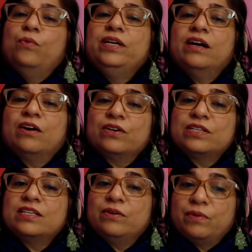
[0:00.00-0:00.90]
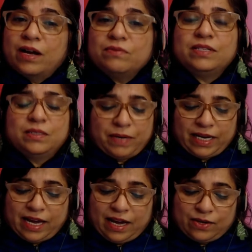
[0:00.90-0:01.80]
we are surrounded
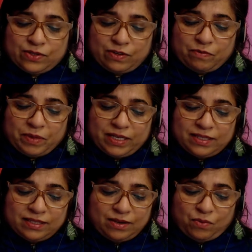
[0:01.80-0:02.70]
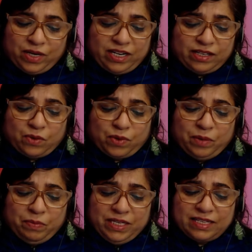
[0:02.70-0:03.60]
by echoes of peace. We hear the
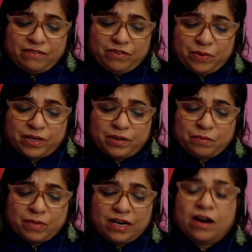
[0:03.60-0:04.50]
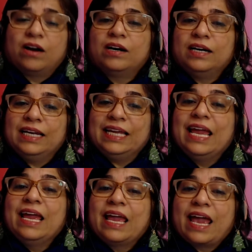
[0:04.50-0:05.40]
word peace everywhere, but hardly
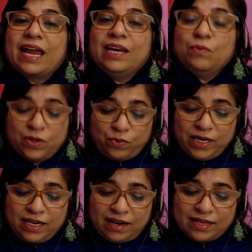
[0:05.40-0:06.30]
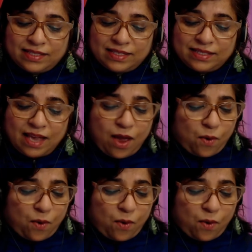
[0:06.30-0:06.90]
anyone realizes